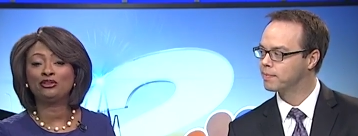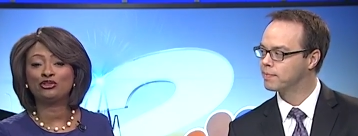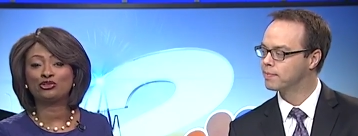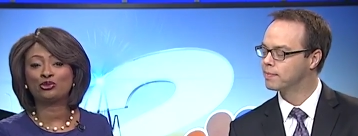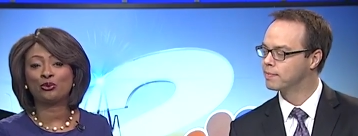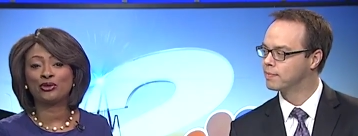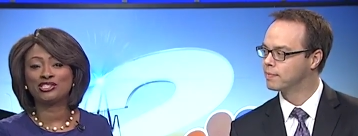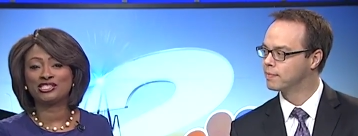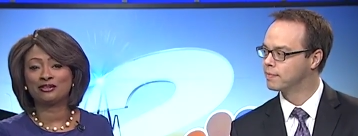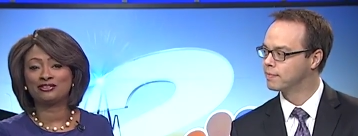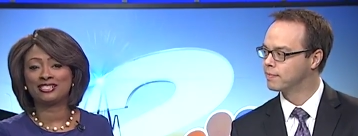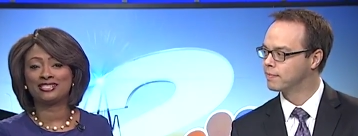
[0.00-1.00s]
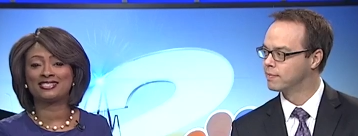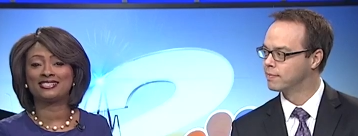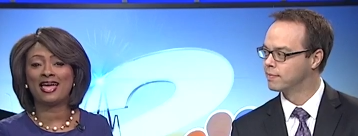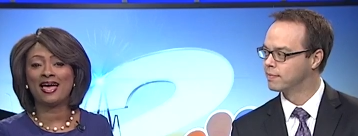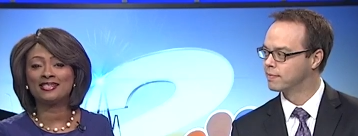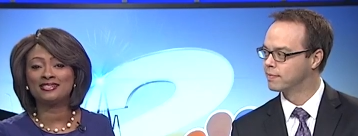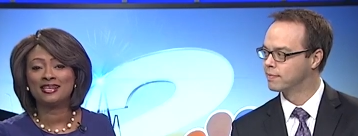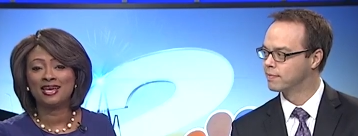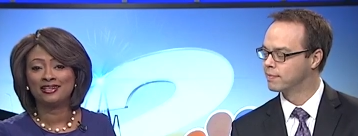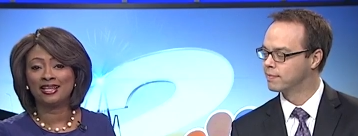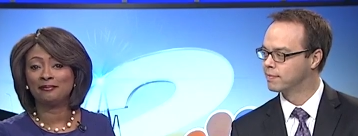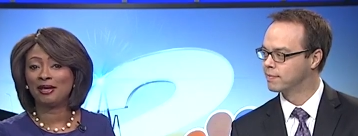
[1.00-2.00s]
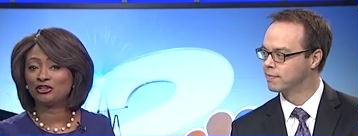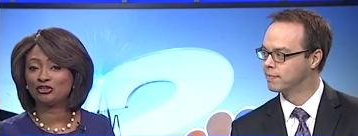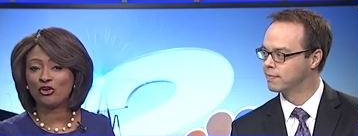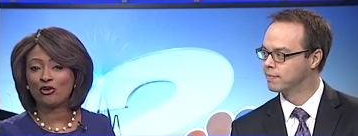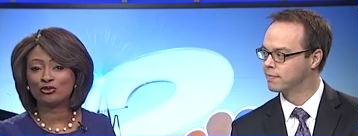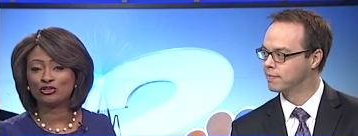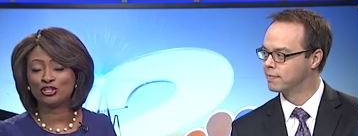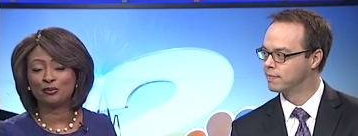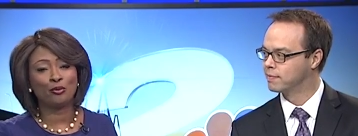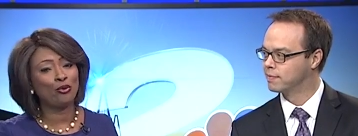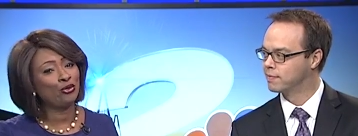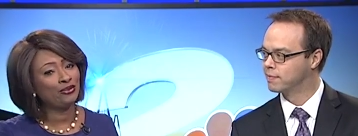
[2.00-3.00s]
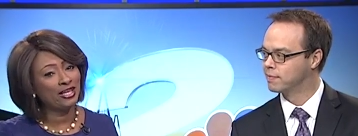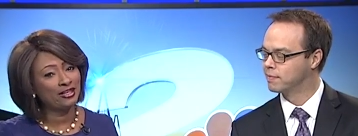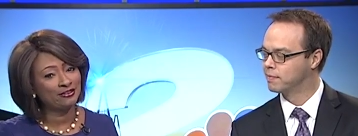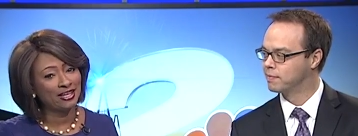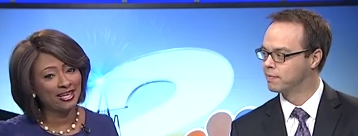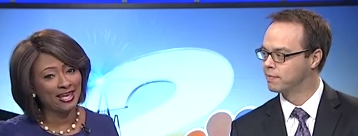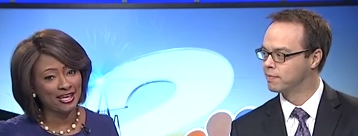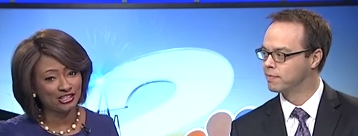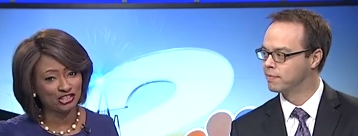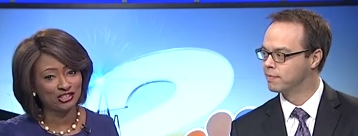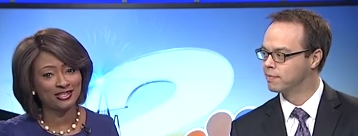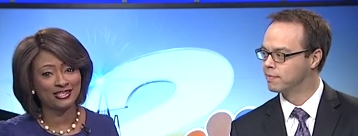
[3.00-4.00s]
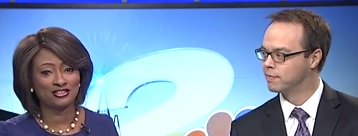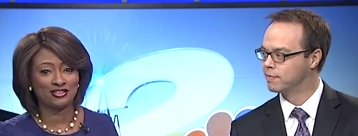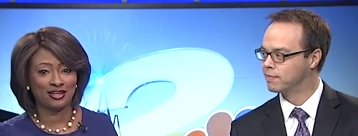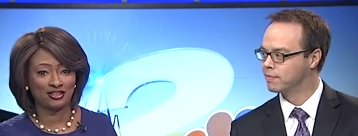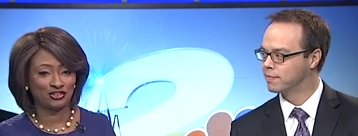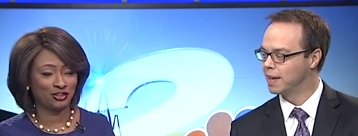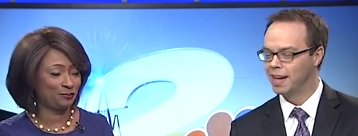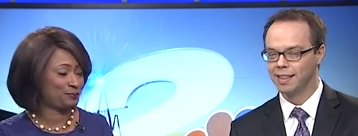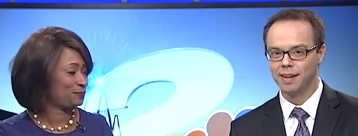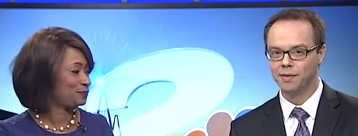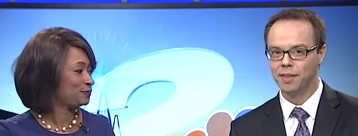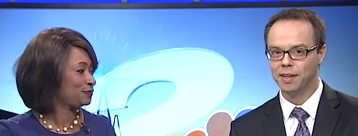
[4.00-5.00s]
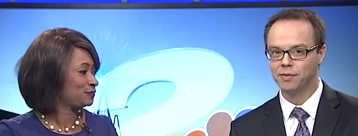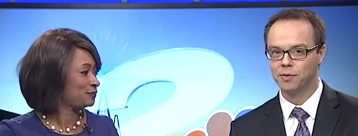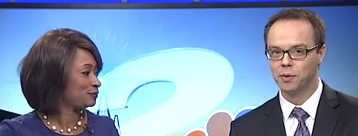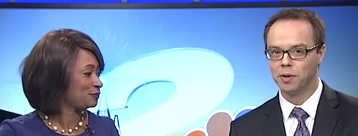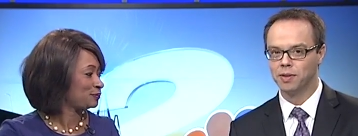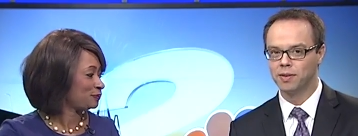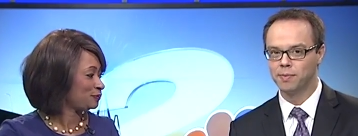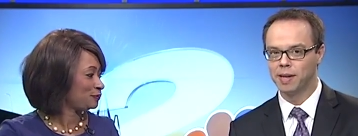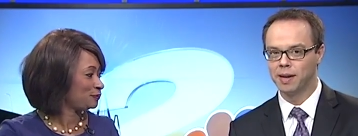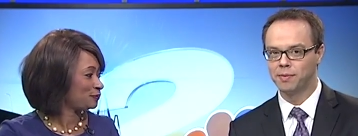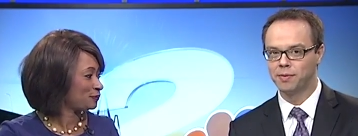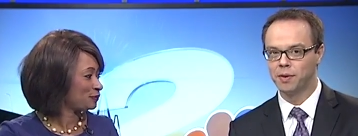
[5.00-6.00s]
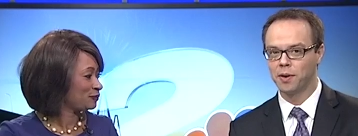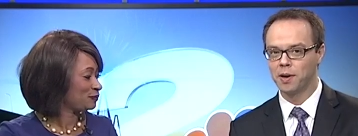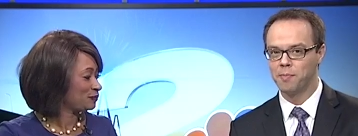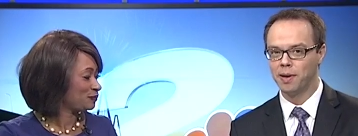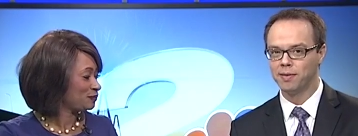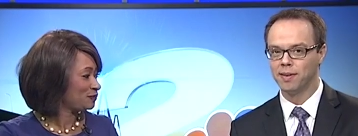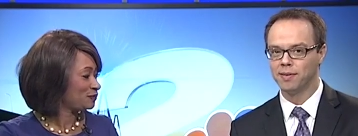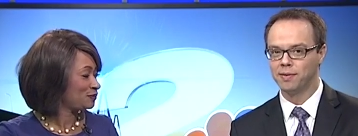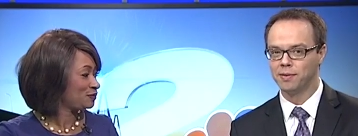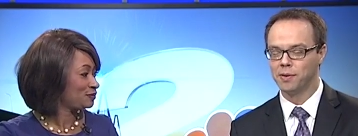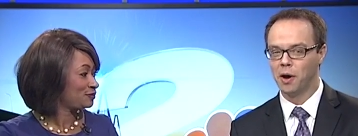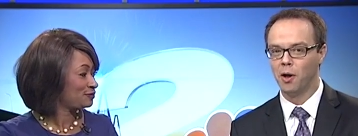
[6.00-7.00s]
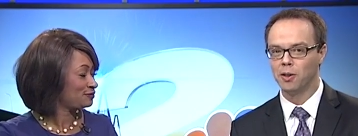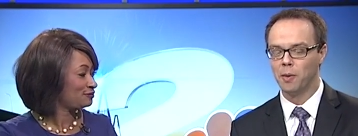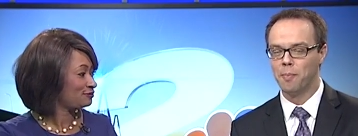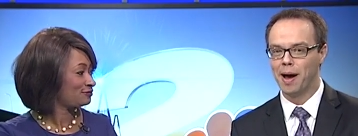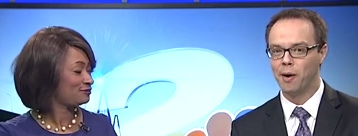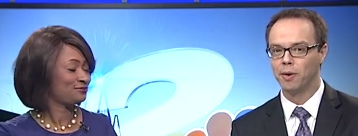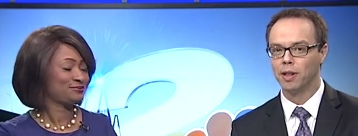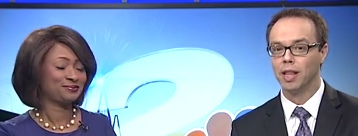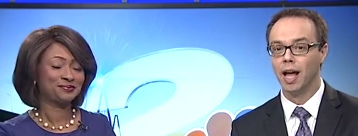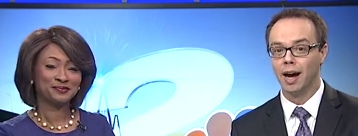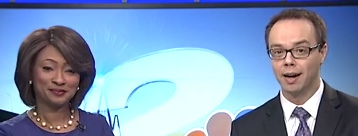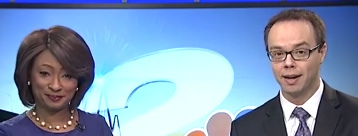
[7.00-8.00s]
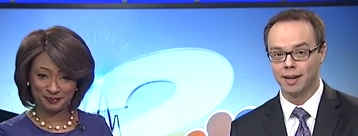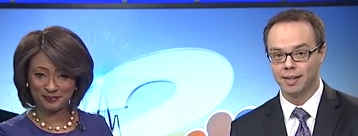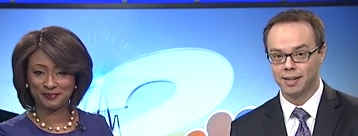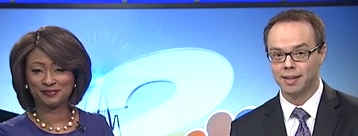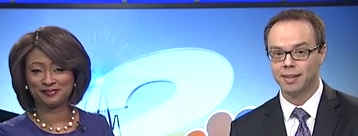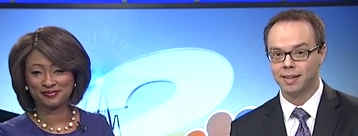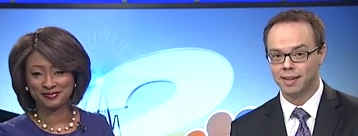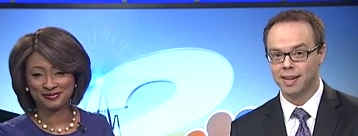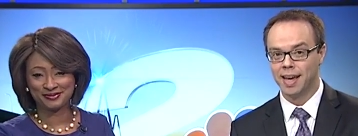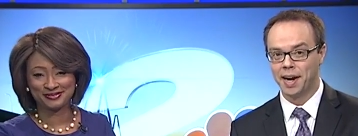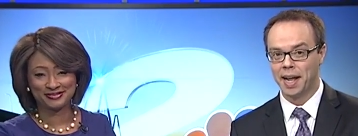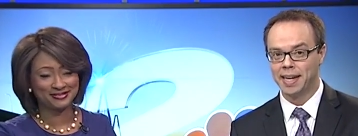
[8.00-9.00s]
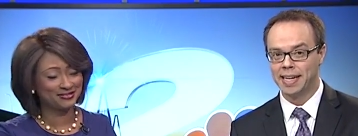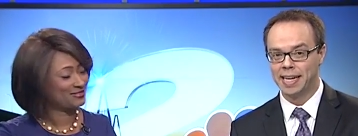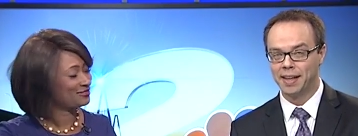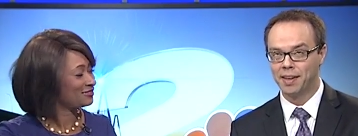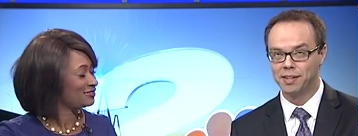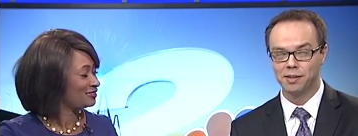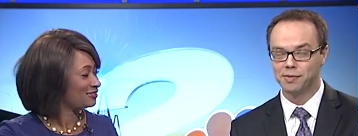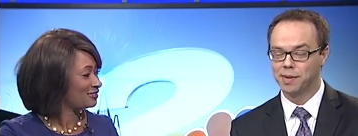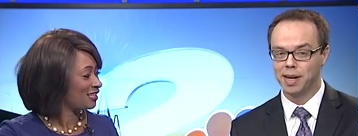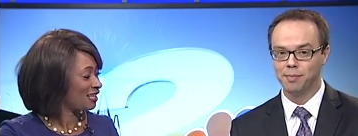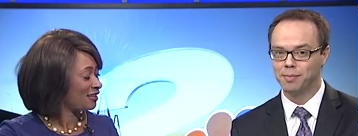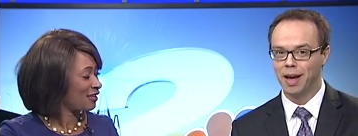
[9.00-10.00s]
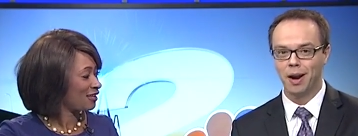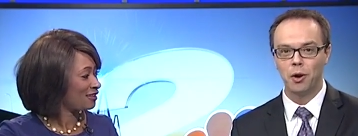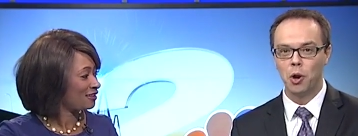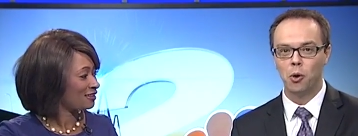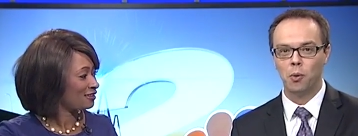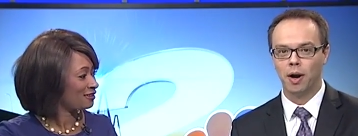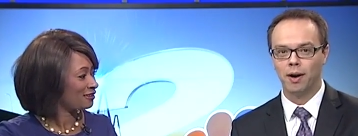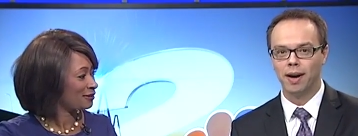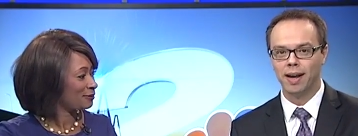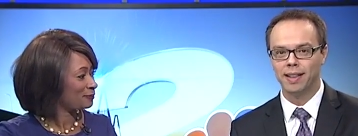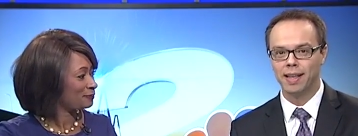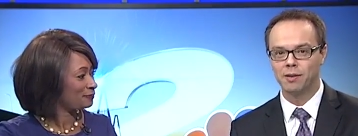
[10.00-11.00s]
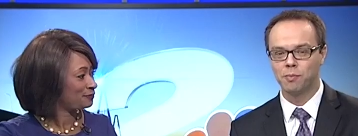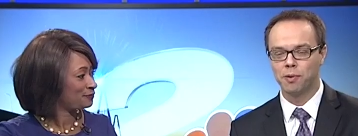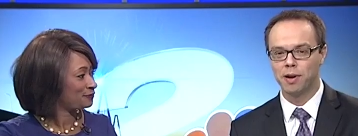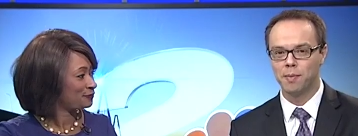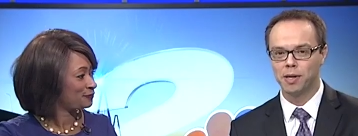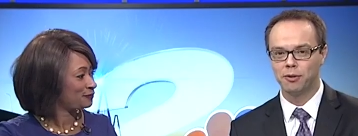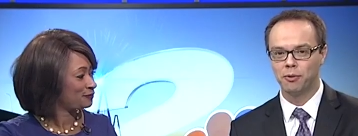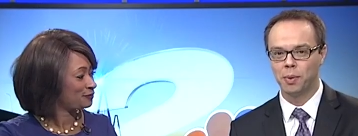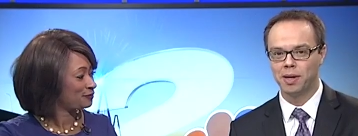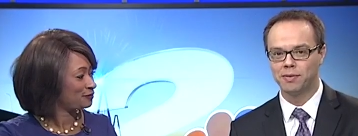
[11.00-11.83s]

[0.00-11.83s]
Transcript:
Speaker 1: the stories of success that make Charleston more than a vacation destination. I love this story. Sometimes mm -hmm.
Speaker 2: starting a business is all about luck. Mm -hmm and an idea that just comes out of nowhere. And that's pretty much the way